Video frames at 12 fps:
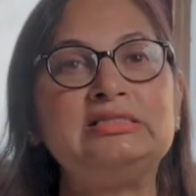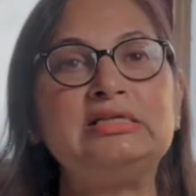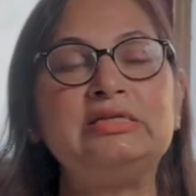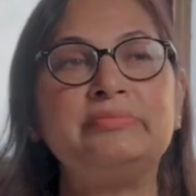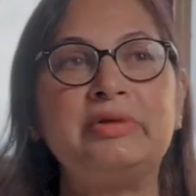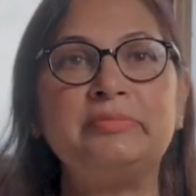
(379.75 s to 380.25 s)

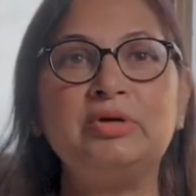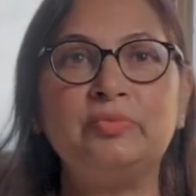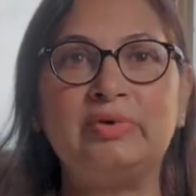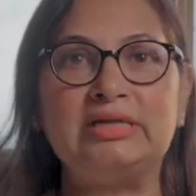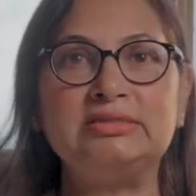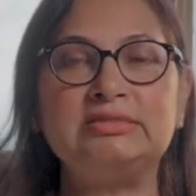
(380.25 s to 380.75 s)
still remember
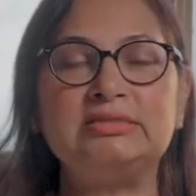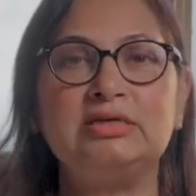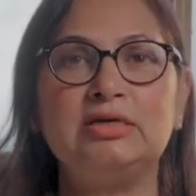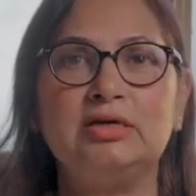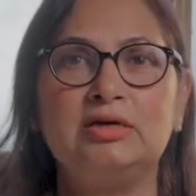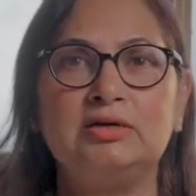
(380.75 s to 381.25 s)
once
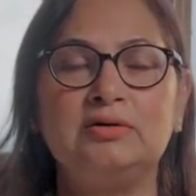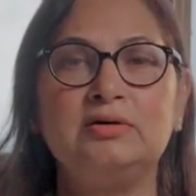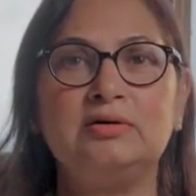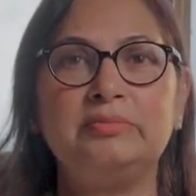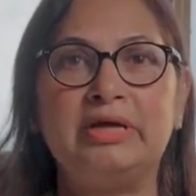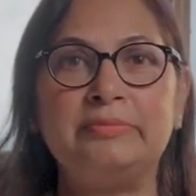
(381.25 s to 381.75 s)

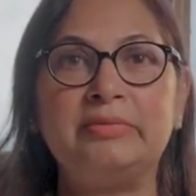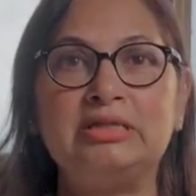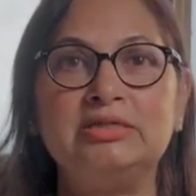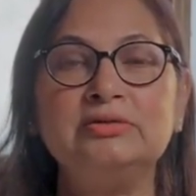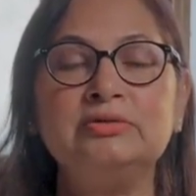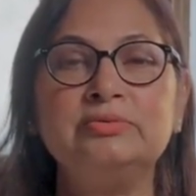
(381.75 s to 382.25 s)
uh, my
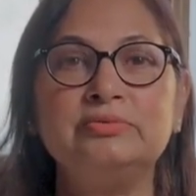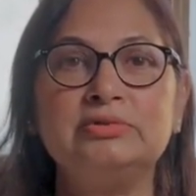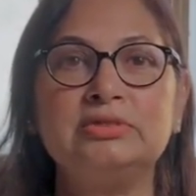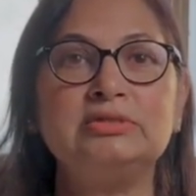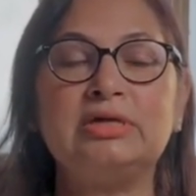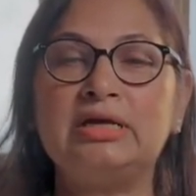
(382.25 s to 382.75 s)
mother,
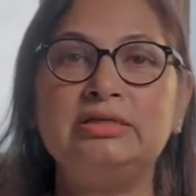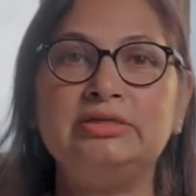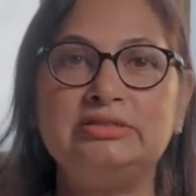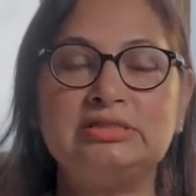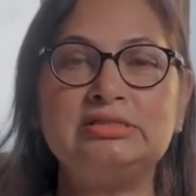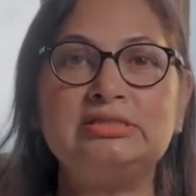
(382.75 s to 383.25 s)
and
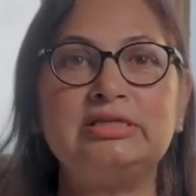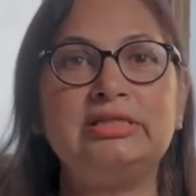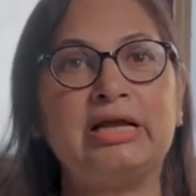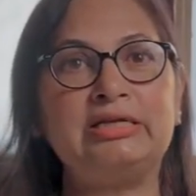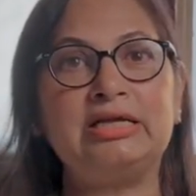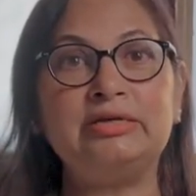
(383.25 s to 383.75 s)
just at
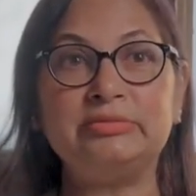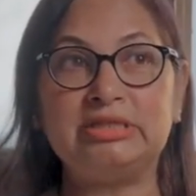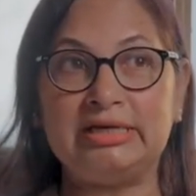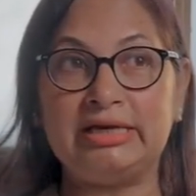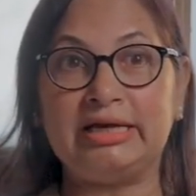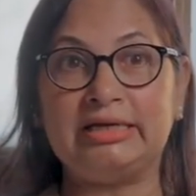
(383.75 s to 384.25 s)
that time in
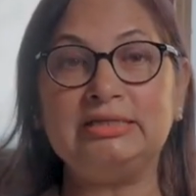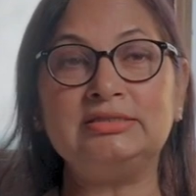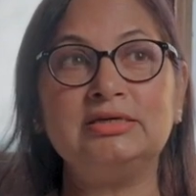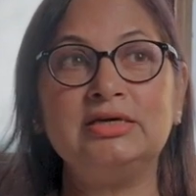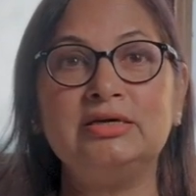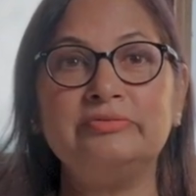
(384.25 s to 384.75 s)
the
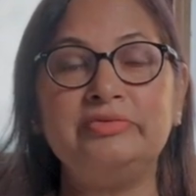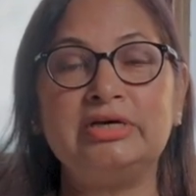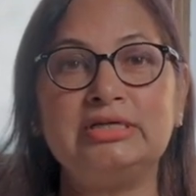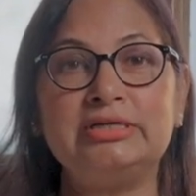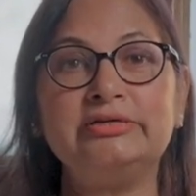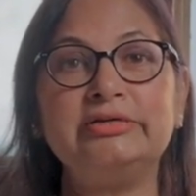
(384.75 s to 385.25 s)
night, we
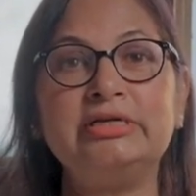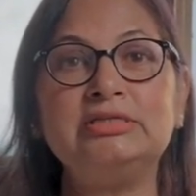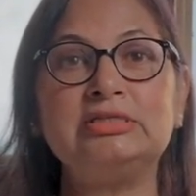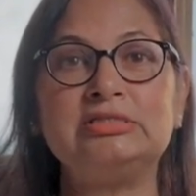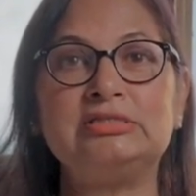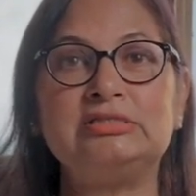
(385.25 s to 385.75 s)
are
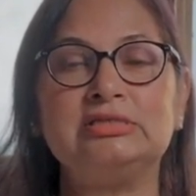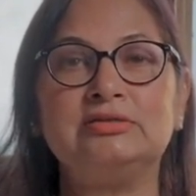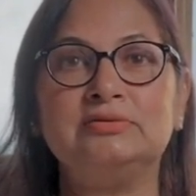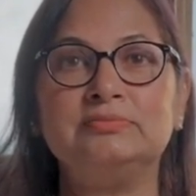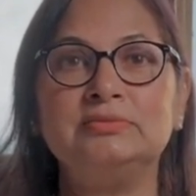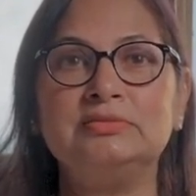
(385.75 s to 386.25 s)
hearing this
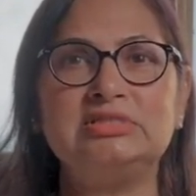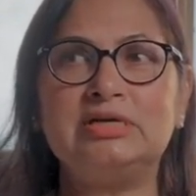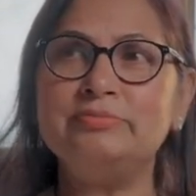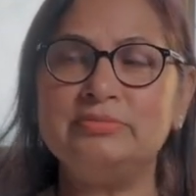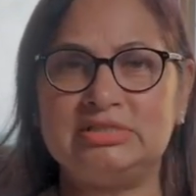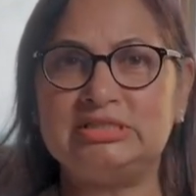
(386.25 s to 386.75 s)
um,
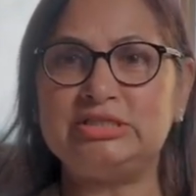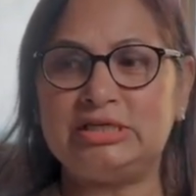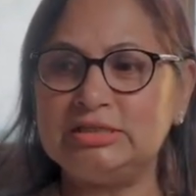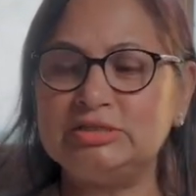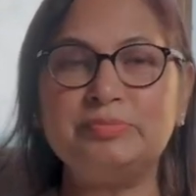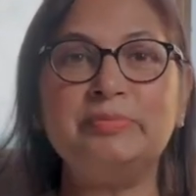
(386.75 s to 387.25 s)
some
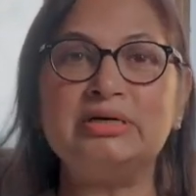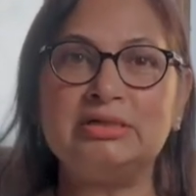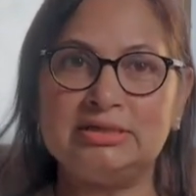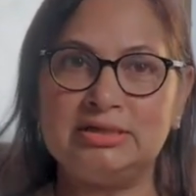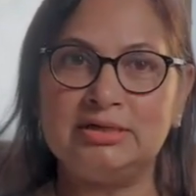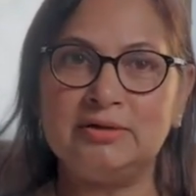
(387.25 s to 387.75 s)
strange
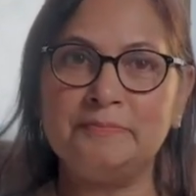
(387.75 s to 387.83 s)
bird